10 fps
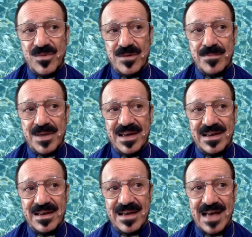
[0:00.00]
what my
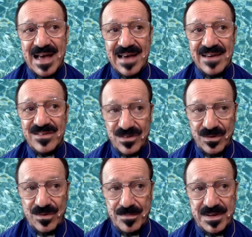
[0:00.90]
eyes
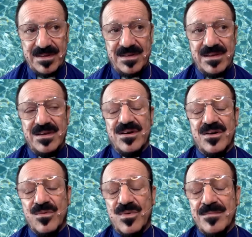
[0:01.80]
told me
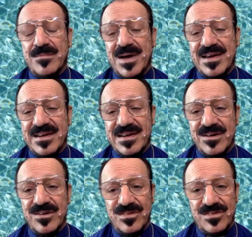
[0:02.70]
or what my
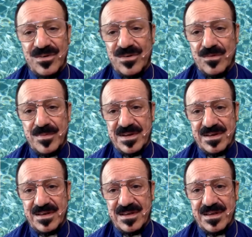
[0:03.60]
ears told me.
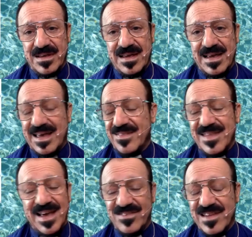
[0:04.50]
And
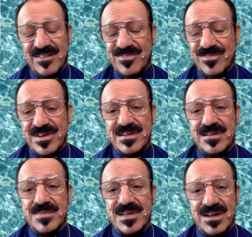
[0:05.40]
that's not
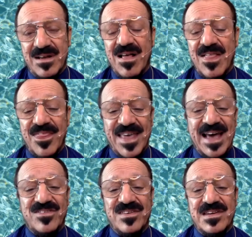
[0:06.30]
freedom at all.
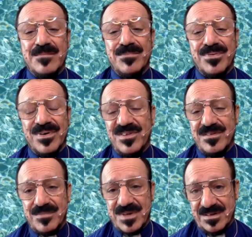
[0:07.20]
That's
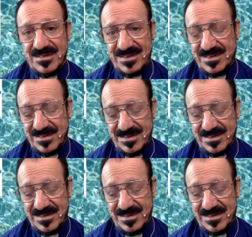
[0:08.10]
imprisonment.